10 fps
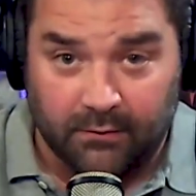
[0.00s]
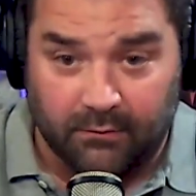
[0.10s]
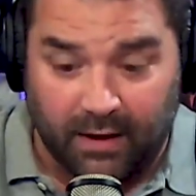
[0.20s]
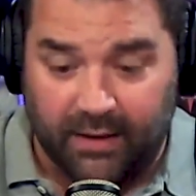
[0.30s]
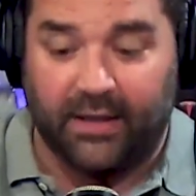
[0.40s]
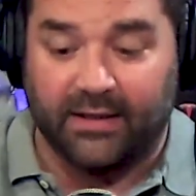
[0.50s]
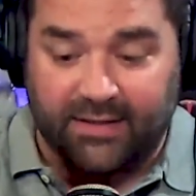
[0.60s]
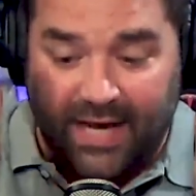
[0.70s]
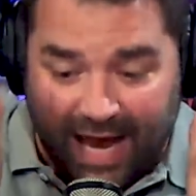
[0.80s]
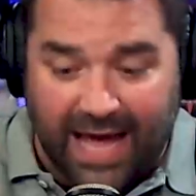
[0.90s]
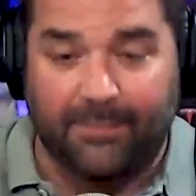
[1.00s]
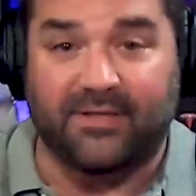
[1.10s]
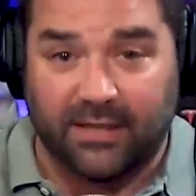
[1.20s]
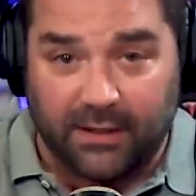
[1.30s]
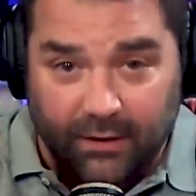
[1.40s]
right? It's
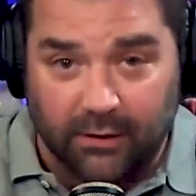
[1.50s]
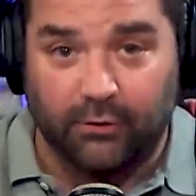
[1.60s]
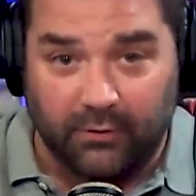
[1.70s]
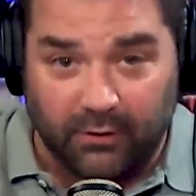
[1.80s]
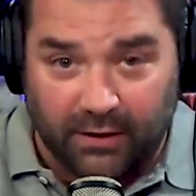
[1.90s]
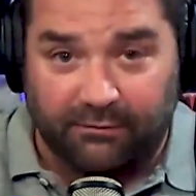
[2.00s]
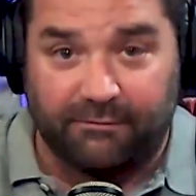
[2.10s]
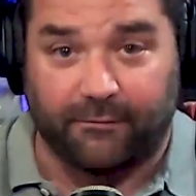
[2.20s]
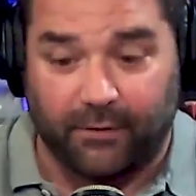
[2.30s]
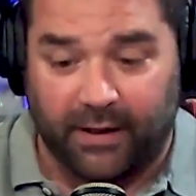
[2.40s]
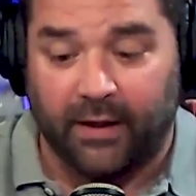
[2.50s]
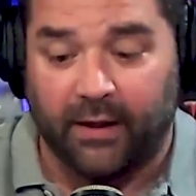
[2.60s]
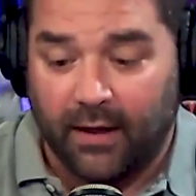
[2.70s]
absolutely free.